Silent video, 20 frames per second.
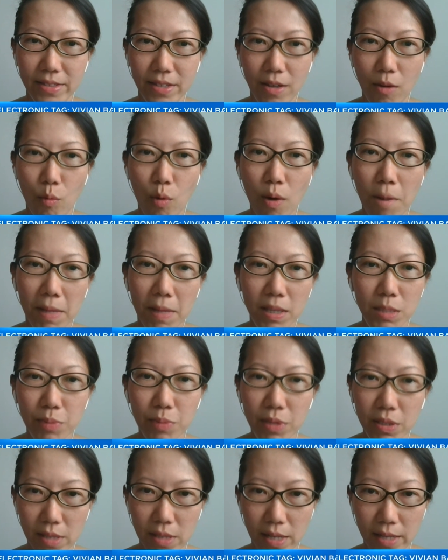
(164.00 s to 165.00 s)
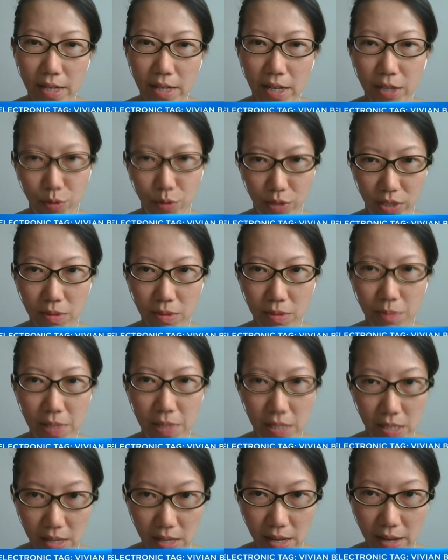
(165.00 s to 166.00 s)
uh, what must be said has already been
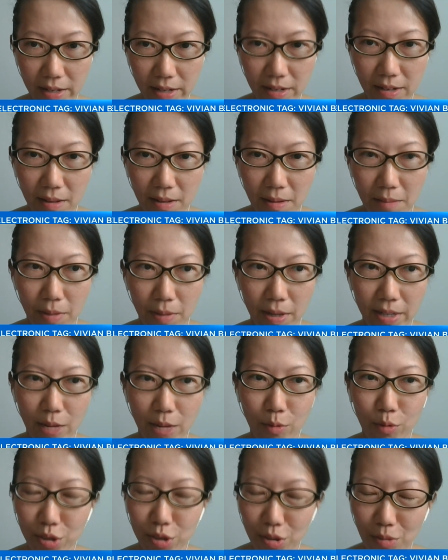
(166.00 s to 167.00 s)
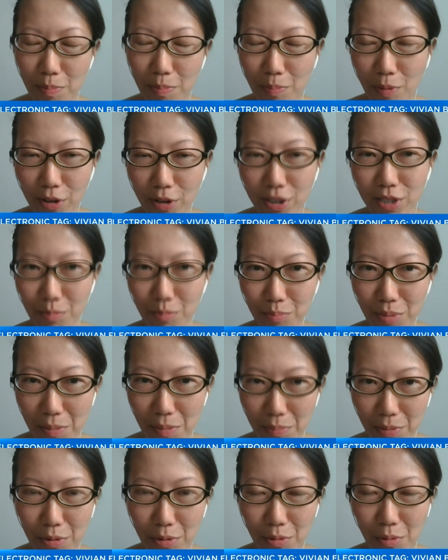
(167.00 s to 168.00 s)
said, but there will still be pockets of
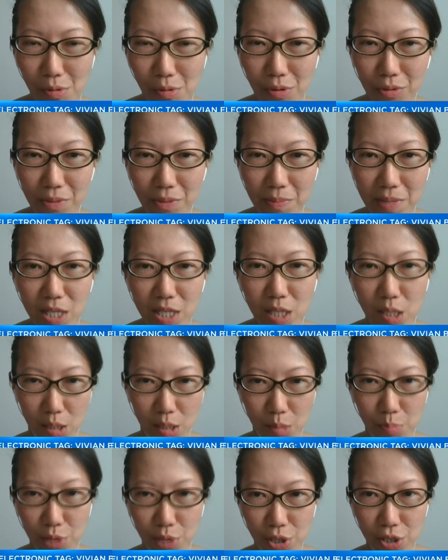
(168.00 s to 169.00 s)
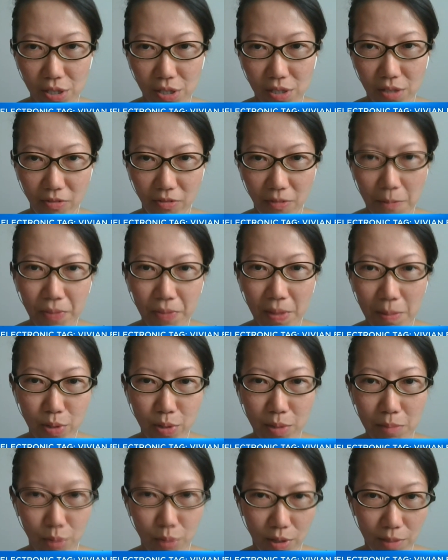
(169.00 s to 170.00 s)
people who will remain suspicious of
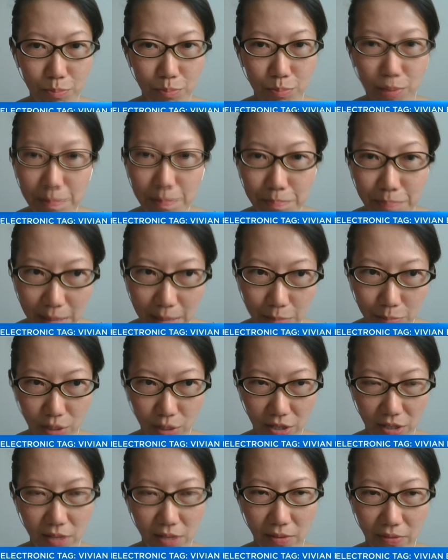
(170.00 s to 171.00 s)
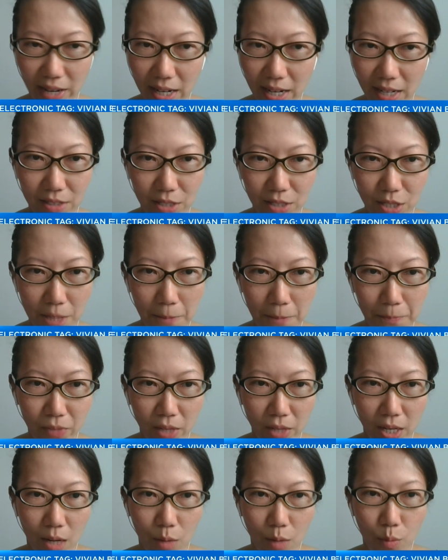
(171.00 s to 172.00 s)
Big, bro big, big Brother surveillance.
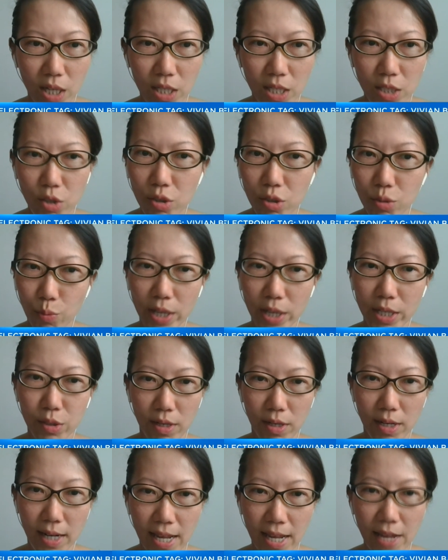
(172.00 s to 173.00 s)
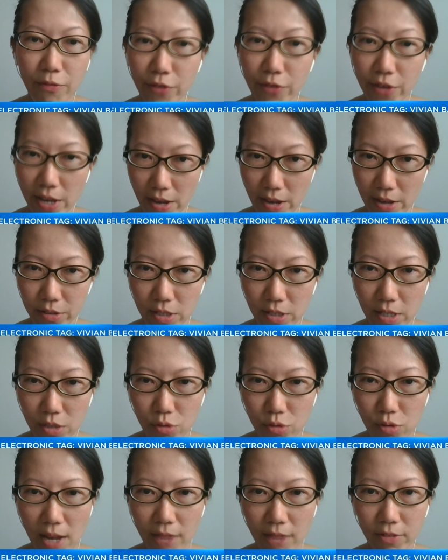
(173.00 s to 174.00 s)
One good way to allay fears is
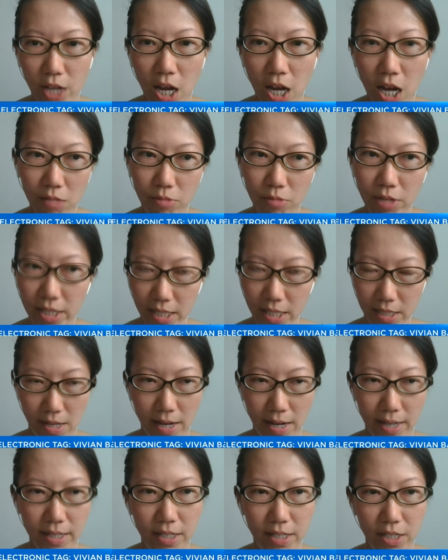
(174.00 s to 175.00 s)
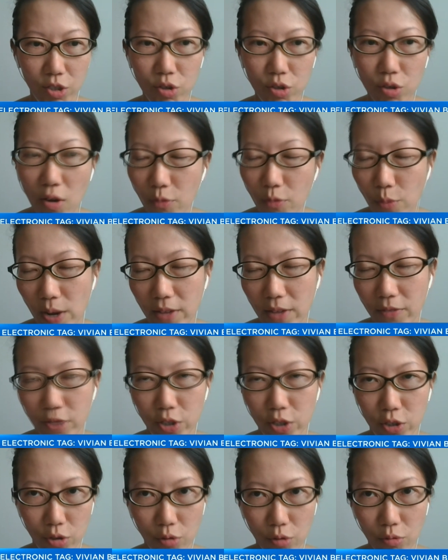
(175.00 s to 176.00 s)
to have the hardware design and the software for
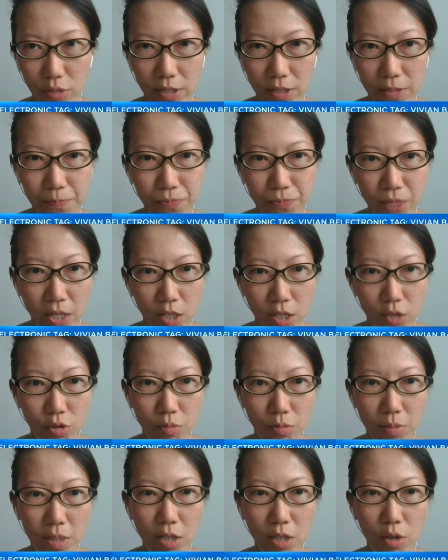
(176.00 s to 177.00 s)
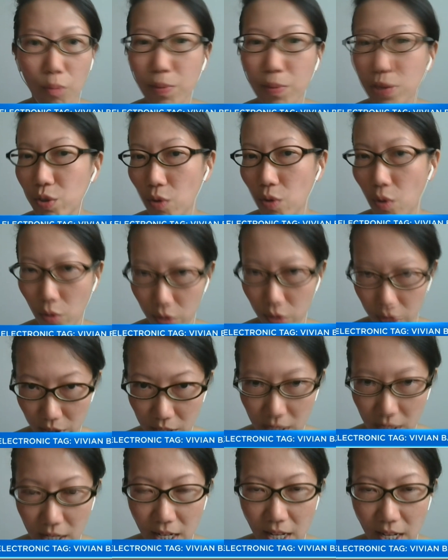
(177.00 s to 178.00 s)
the token to be open
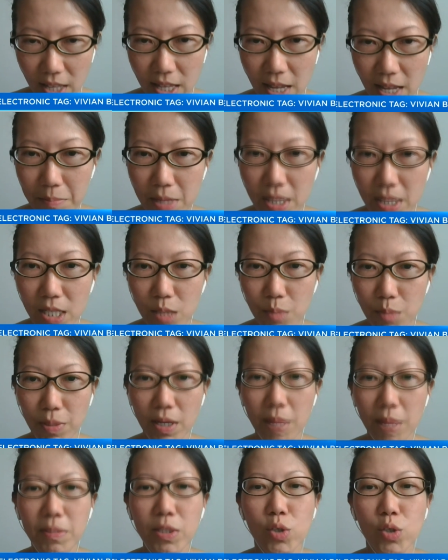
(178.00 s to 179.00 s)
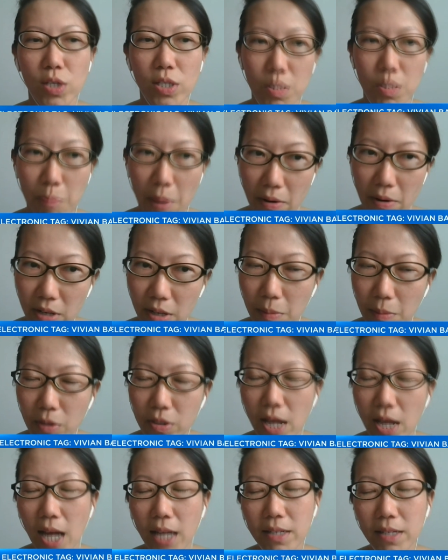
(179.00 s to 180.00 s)
source. That means becoming transparent about
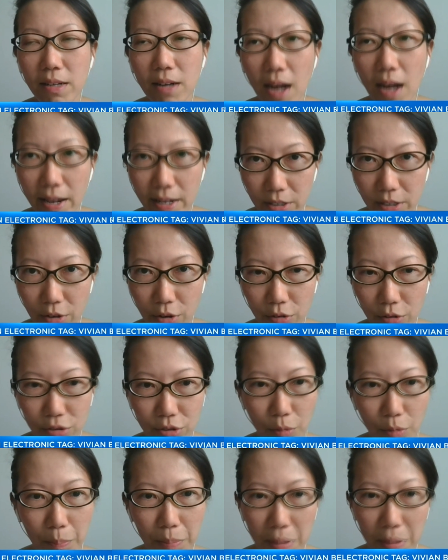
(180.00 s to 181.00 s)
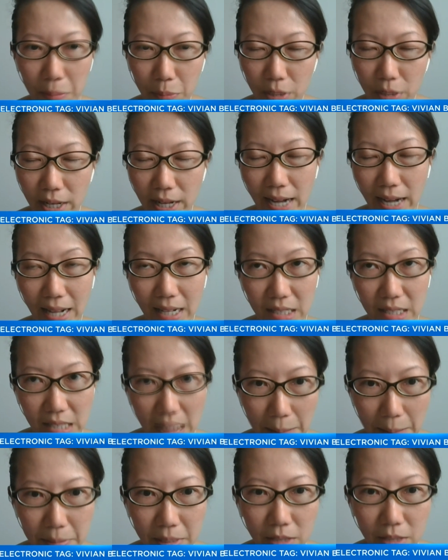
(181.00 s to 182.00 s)
the underlying code so people can
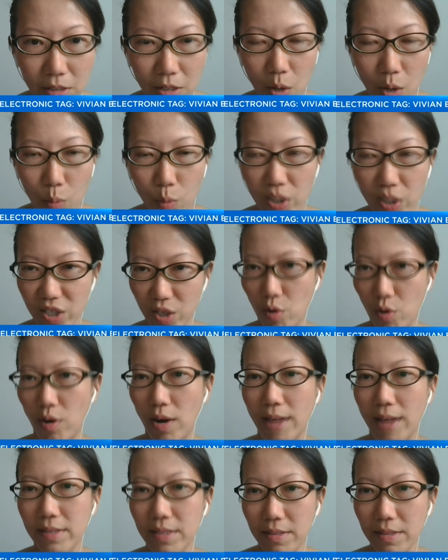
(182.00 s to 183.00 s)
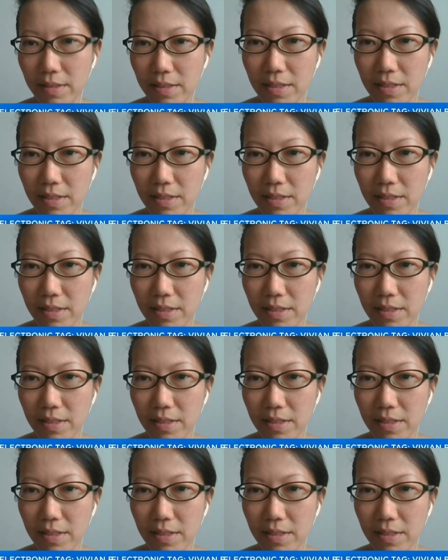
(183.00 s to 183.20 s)
examine what is collected.